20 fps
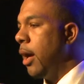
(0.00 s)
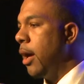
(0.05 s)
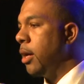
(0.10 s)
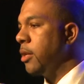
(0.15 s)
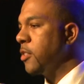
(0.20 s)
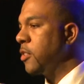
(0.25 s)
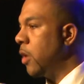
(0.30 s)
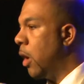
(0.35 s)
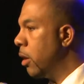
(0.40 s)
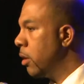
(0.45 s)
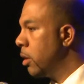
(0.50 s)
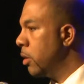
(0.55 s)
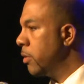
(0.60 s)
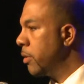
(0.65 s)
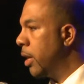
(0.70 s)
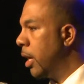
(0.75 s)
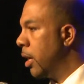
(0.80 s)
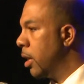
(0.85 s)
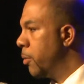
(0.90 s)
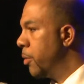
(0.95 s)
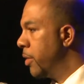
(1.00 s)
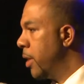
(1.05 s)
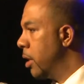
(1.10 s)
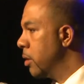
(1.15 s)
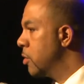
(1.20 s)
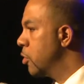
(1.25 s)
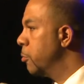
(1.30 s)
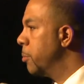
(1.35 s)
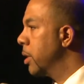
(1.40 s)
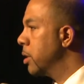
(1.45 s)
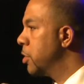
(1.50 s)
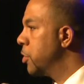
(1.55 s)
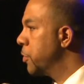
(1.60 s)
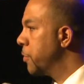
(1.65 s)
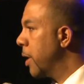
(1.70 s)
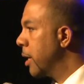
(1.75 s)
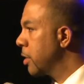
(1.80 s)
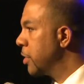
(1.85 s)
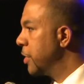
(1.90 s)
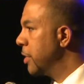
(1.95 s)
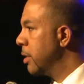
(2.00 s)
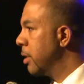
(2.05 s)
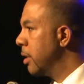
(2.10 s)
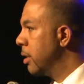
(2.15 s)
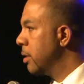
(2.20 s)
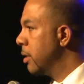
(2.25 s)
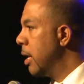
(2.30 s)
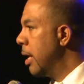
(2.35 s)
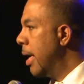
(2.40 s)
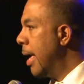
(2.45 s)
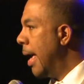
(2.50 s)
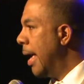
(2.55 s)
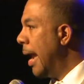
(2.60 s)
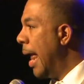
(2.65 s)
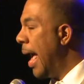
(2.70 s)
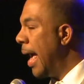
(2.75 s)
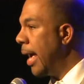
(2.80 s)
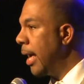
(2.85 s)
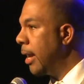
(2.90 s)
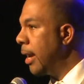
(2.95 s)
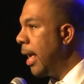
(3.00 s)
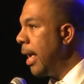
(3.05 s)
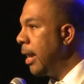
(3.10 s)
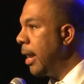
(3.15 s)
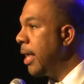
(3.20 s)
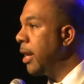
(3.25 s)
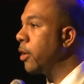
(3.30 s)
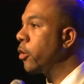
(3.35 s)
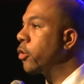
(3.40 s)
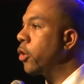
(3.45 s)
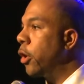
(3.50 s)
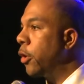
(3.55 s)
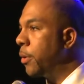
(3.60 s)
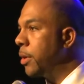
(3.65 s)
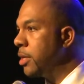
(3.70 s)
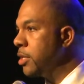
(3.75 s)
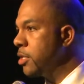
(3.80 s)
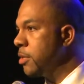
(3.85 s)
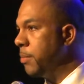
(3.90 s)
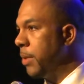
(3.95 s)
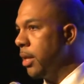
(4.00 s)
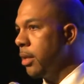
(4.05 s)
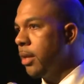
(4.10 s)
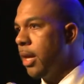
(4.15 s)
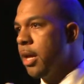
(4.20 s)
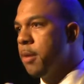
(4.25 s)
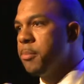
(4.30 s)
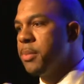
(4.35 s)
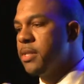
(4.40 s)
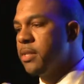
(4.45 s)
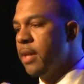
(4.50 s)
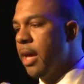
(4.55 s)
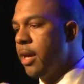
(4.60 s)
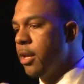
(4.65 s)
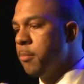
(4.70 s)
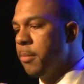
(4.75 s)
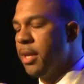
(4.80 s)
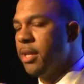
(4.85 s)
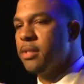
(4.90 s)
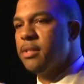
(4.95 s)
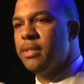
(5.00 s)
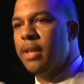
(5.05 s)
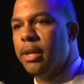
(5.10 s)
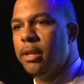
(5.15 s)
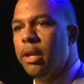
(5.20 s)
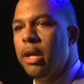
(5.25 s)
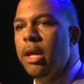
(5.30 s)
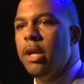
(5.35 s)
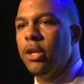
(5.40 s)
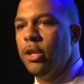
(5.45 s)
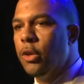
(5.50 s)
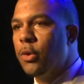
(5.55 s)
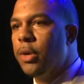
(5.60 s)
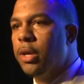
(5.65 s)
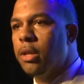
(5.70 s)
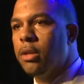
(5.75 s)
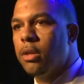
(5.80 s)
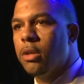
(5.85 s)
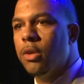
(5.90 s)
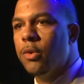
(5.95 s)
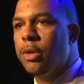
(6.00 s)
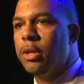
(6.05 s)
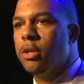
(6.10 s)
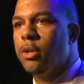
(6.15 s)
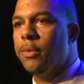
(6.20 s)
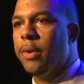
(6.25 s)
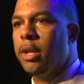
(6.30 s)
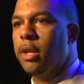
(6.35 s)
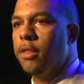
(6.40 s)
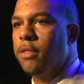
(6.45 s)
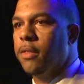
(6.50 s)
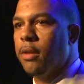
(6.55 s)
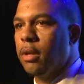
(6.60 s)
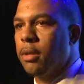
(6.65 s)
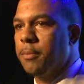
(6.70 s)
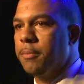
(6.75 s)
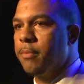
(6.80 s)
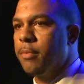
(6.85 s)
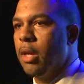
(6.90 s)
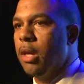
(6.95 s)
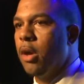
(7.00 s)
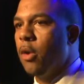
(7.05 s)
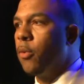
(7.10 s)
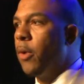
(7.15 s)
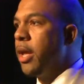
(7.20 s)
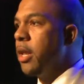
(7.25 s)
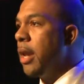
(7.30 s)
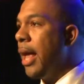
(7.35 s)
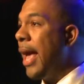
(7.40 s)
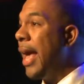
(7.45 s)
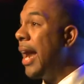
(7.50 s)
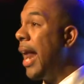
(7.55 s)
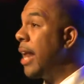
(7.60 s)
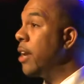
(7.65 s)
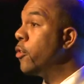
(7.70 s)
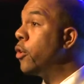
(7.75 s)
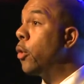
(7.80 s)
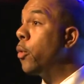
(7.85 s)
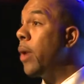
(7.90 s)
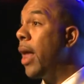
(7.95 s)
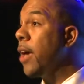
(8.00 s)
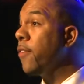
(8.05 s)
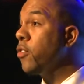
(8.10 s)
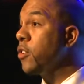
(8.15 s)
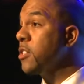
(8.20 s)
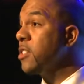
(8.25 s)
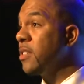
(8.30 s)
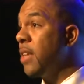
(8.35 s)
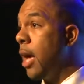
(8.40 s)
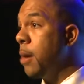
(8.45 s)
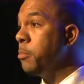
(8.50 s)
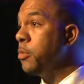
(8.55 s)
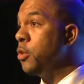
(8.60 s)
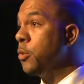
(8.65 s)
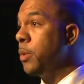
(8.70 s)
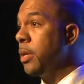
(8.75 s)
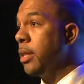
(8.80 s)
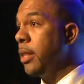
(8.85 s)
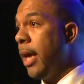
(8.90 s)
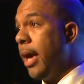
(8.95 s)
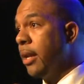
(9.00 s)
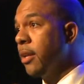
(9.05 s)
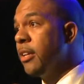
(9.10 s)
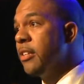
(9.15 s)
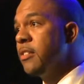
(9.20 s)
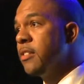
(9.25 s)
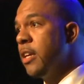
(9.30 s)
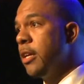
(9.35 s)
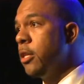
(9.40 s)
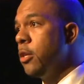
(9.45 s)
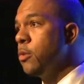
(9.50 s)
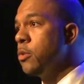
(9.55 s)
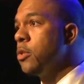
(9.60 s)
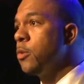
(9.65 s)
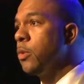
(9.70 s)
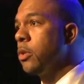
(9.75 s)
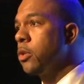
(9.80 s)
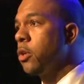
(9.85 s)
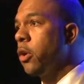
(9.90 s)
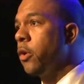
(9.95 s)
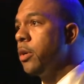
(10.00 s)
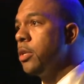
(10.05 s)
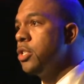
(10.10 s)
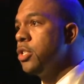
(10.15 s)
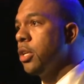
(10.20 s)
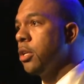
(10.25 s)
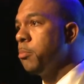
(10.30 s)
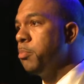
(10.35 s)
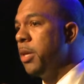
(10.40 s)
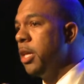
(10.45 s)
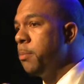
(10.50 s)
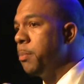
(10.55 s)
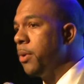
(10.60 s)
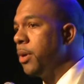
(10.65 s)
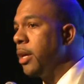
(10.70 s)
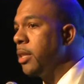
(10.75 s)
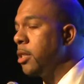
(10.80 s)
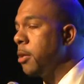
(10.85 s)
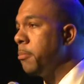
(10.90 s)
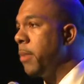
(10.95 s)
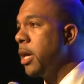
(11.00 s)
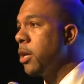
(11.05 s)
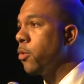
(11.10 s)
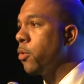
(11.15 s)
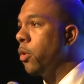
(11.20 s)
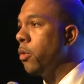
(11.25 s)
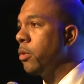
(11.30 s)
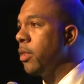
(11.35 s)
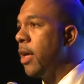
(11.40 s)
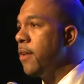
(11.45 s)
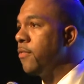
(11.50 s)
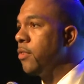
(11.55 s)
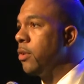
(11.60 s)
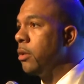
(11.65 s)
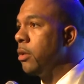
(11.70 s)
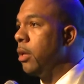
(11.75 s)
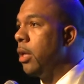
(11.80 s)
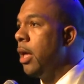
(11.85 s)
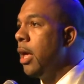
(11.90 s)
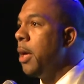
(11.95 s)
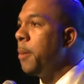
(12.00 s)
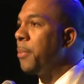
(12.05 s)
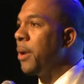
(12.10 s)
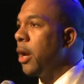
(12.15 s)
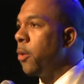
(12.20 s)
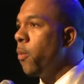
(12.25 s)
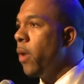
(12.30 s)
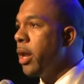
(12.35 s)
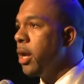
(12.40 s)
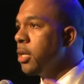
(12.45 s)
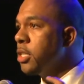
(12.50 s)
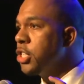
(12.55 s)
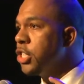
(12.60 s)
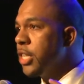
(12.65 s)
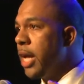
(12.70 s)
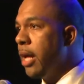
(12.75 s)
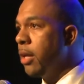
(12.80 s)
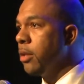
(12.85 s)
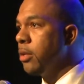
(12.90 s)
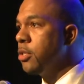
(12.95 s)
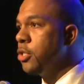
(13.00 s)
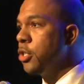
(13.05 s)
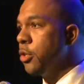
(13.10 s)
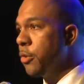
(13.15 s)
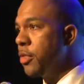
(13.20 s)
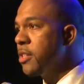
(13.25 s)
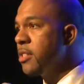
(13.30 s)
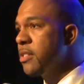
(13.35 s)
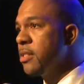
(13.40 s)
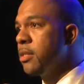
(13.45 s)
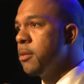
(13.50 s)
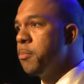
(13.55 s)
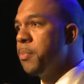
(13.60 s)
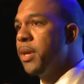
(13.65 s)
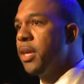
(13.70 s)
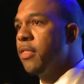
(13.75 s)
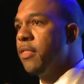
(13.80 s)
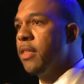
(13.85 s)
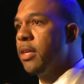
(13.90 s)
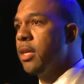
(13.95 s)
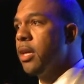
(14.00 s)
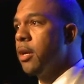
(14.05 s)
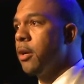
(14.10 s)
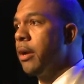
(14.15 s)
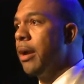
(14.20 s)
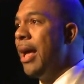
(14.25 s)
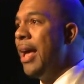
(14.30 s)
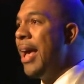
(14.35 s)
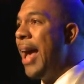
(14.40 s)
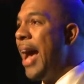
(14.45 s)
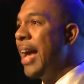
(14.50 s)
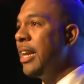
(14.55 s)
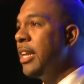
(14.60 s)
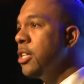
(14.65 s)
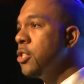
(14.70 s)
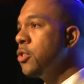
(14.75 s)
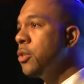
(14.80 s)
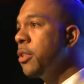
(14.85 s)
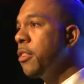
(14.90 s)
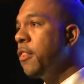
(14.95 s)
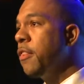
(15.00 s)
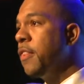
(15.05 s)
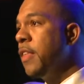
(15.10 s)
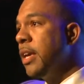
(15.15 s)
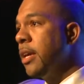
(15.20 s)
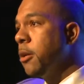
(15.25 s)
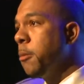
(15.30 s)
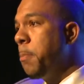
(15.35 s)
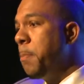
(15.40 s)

saw a little kid without too much direction and encouraged me and came beside me and said, you can do anything, right? And don't ever stop doing that. Continue to encourage young people at the micro level. But I want to challenge you. This is the big thing here. I need you to think